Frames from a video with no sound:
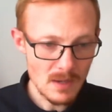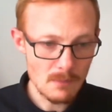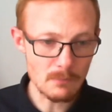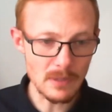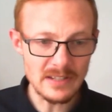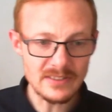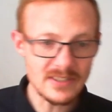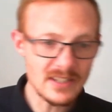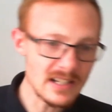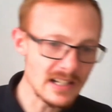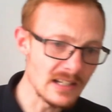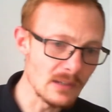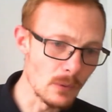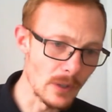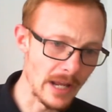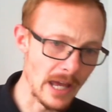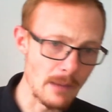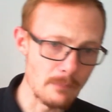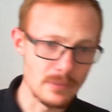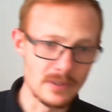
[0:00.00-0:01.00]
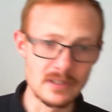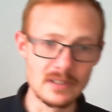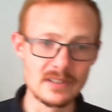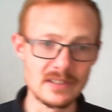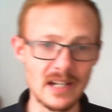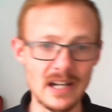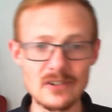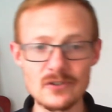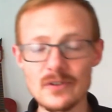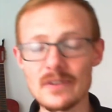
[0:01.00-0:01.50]
basically what happened is
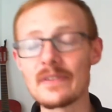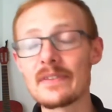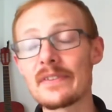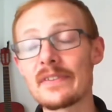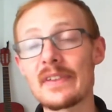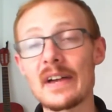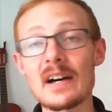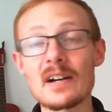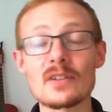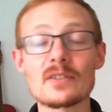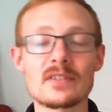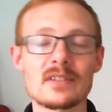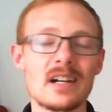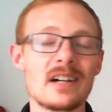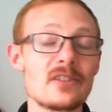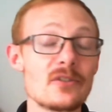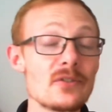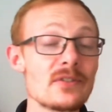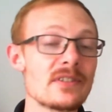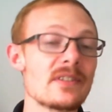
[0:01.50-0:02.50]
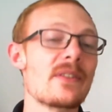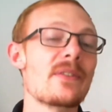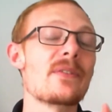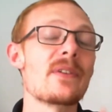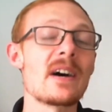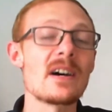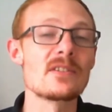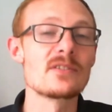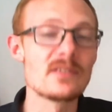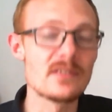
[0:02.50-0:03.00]
hundreds and
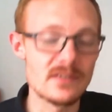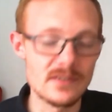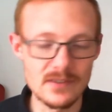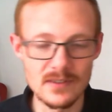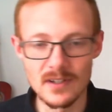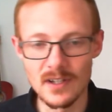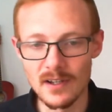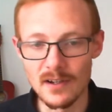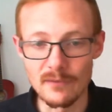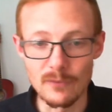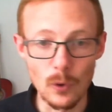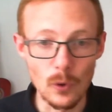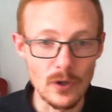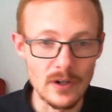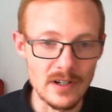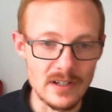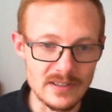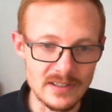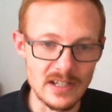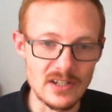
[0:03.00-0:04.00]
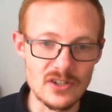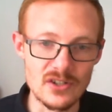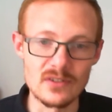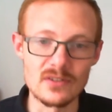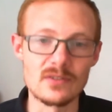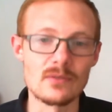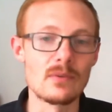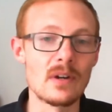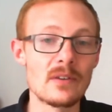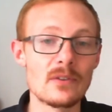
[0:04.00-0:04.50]
thousands of
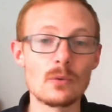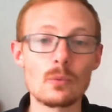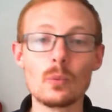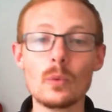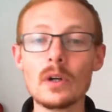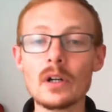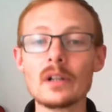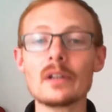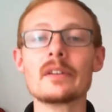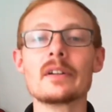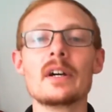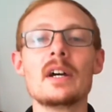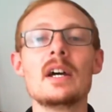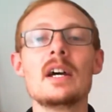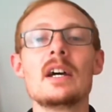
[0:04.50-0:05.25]
organizations around the world